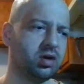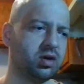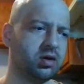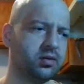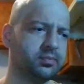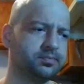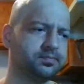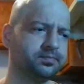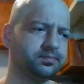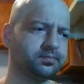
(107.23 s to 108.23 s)
um,
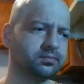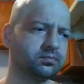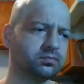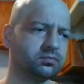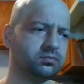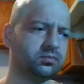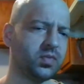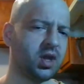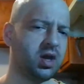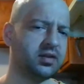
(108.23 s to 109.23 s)

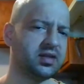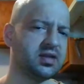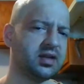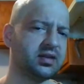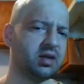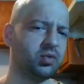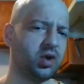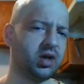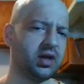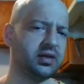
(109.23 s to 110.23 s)
I think at that
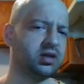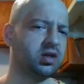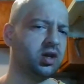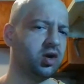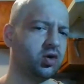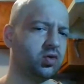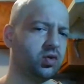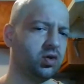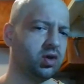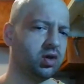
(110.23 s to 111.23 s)
point I didn't
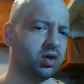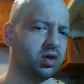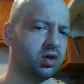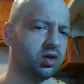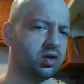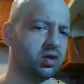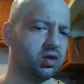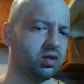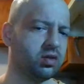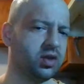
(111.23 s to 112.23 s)
know
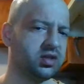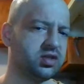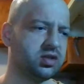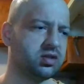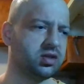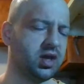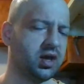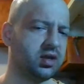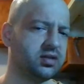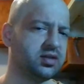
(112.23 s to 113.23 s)
that
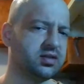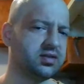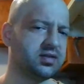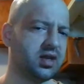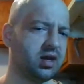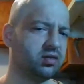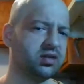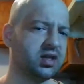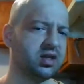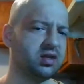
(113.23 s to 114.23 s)
yeah, it didn't say, I
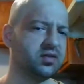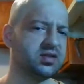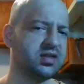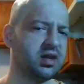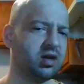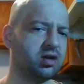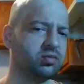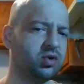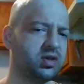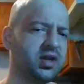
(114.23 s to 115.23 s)
don't think it even said on
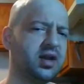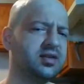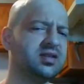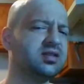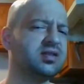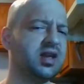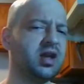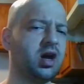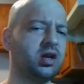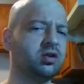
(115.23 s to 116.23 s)
her yeah, it didn't
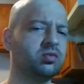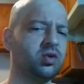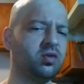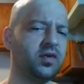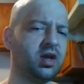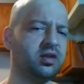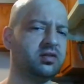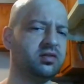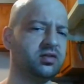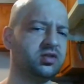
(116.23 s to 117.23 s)
say on her profile
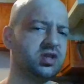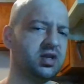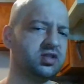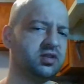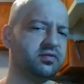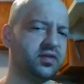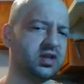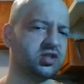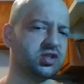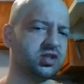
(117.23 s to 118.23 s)
that she
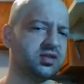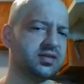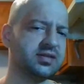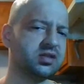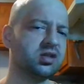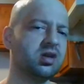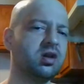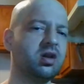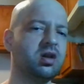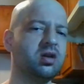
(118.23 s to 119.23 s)
fishes,
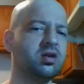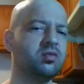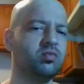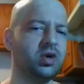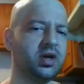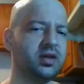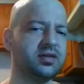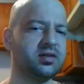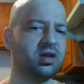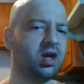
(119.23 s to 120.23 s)

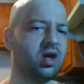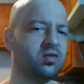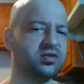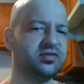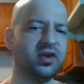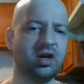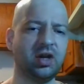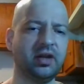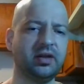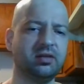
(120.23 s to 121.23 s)
but I was
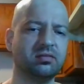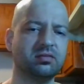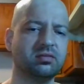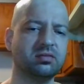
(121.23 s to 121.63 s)
very